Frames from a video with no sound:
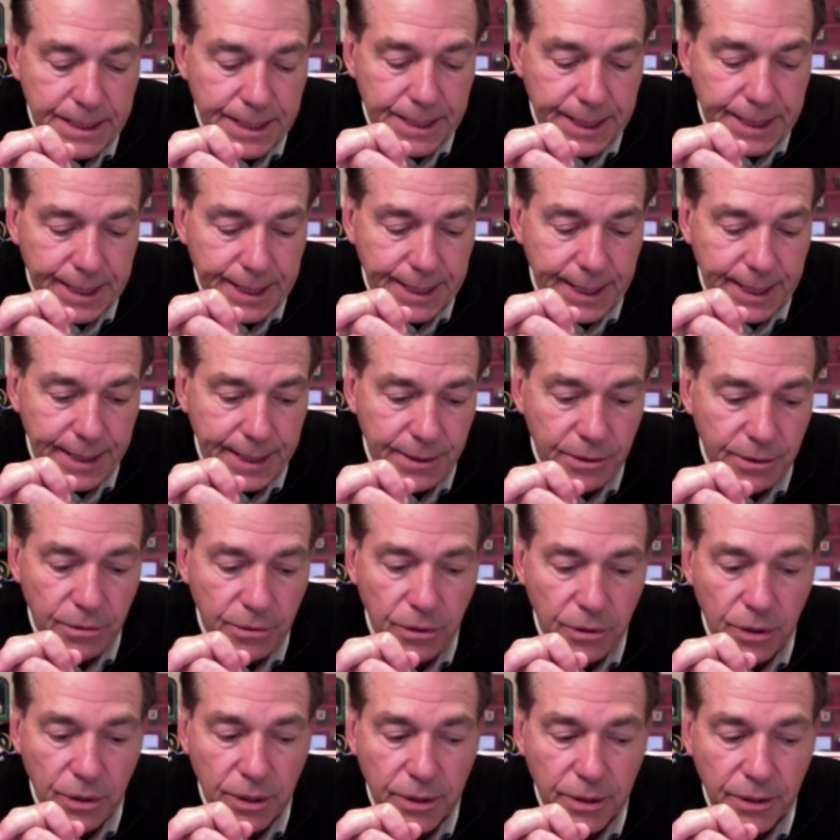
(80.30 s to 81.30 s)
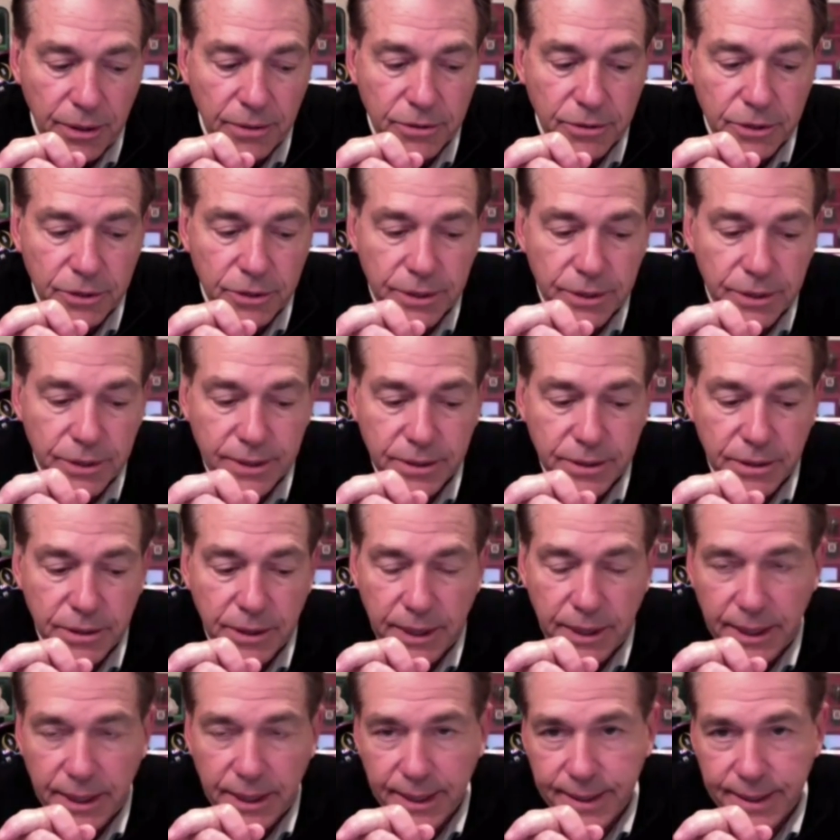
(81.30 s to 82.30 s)
I do look at those things on
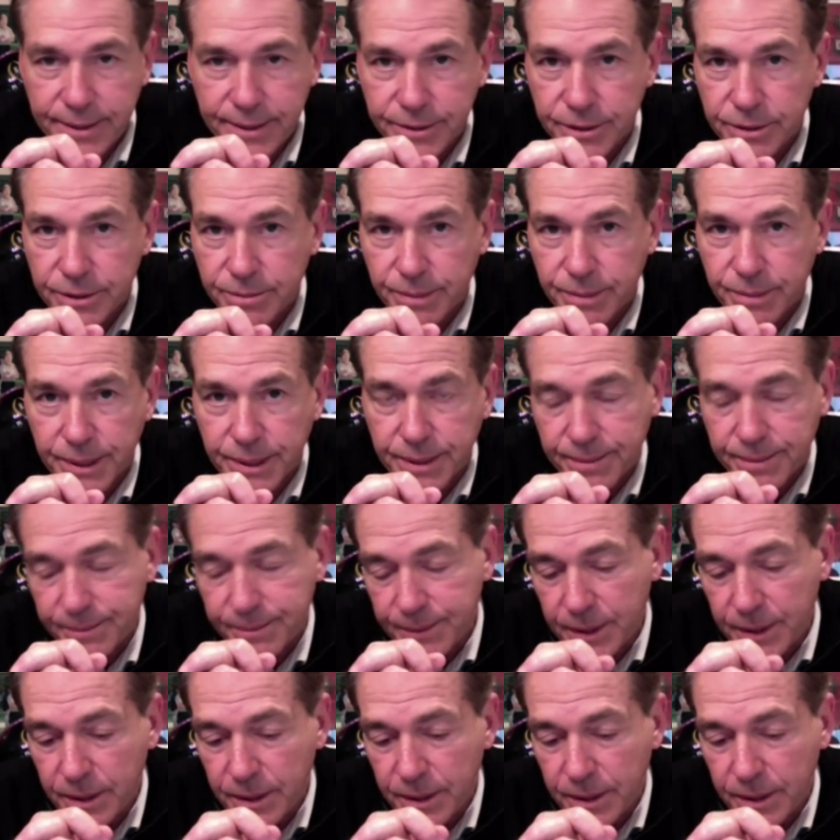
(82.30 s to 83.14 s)
occasion, but,